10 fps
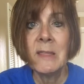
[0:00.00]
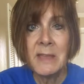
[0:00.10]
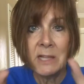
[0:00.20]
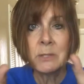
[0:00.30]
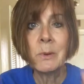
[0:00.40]

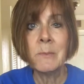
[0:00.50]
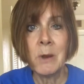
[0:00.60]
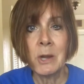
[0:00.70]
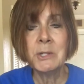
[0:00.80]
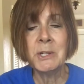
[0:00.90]
That's what
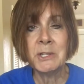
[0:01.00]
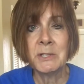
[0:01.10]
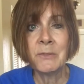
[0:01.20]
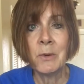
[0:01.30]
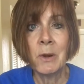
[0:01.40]
margin
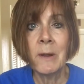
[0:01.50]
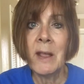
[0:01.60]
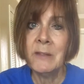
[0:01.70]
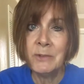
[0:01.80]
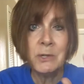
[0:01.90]
is for.
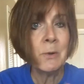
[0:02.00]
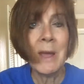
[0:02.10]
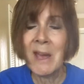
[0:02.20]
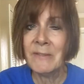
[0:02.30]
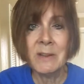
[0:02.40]
And if you don't
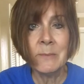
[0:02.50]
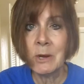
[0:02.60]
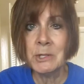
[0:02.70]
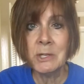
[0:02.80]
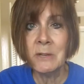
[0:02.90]
have any
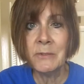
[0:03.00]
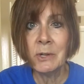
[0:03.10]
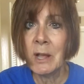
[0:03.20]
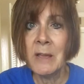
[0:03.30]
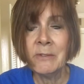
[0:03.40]
margin in
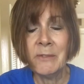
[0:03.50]
your life,